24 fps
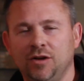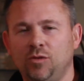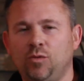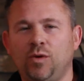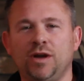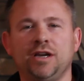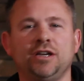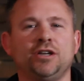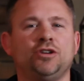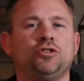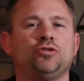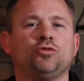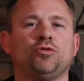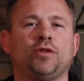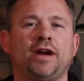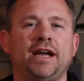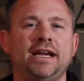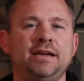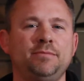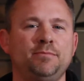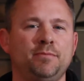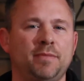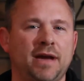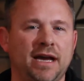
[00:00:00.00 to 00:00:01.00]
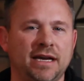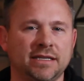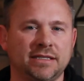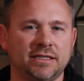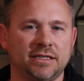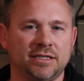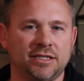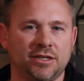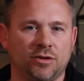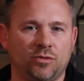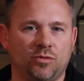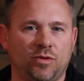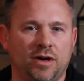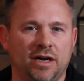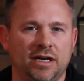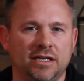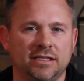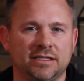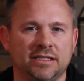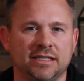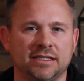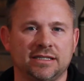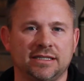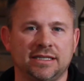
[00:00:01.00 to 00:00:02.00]
What a great message it
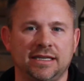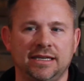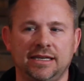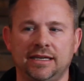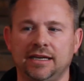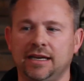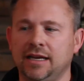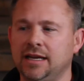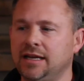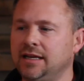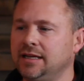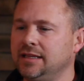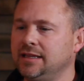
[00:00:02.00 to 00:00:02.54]
was to see